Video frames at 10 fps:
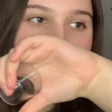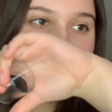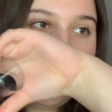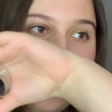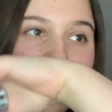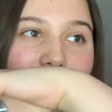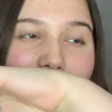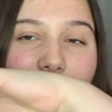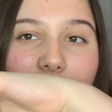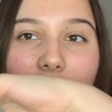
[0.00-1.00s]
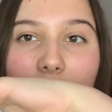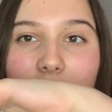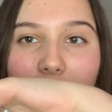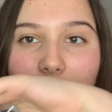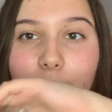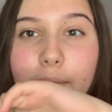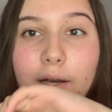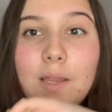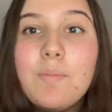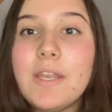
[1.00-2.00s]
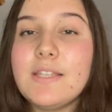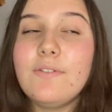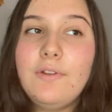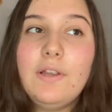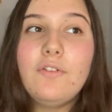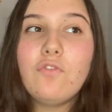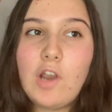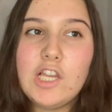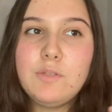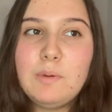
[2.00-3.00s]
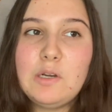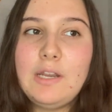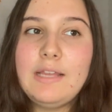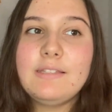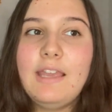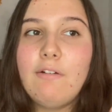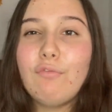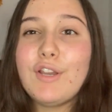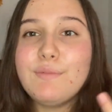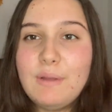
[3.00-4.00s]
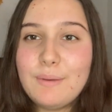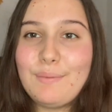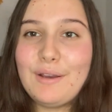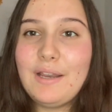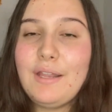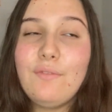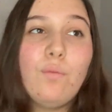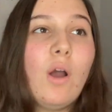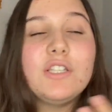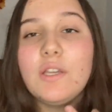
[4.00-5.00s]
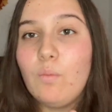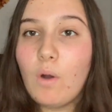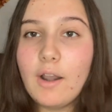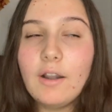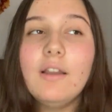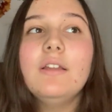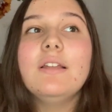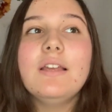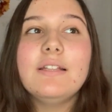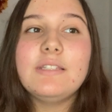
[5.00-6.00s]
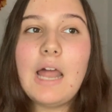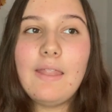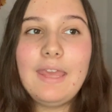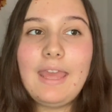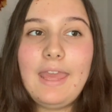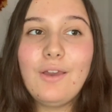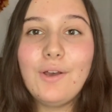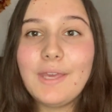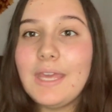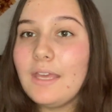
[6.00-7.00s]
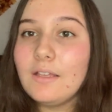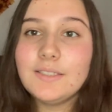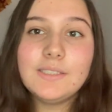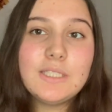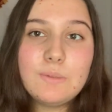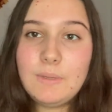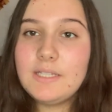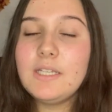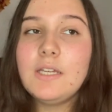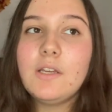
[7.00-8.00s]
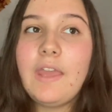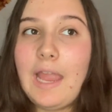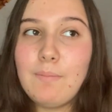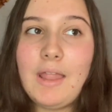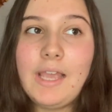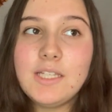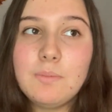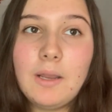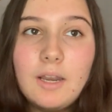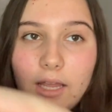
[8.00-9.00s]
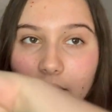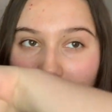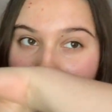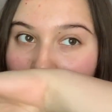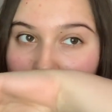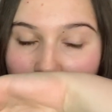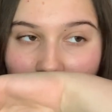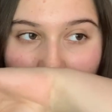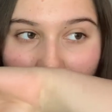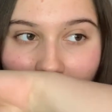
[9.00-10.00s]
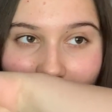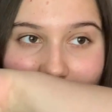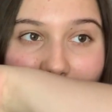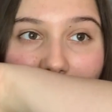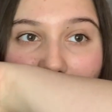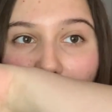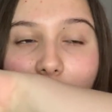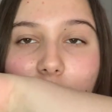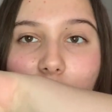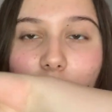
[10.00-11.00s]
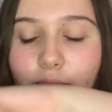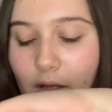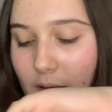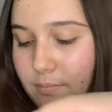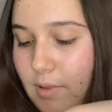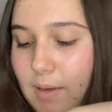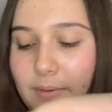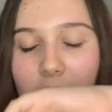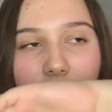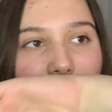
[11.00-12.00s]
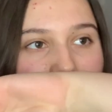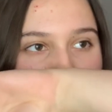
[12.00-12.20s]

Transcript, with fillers: Yes, there's definitely that like berry, but it's a very fresh berry. It's like a fresh pick berry. You've washed it in water. It's not like a cooking sweet caramelized berry. It's definitely a fresh um, blackberry.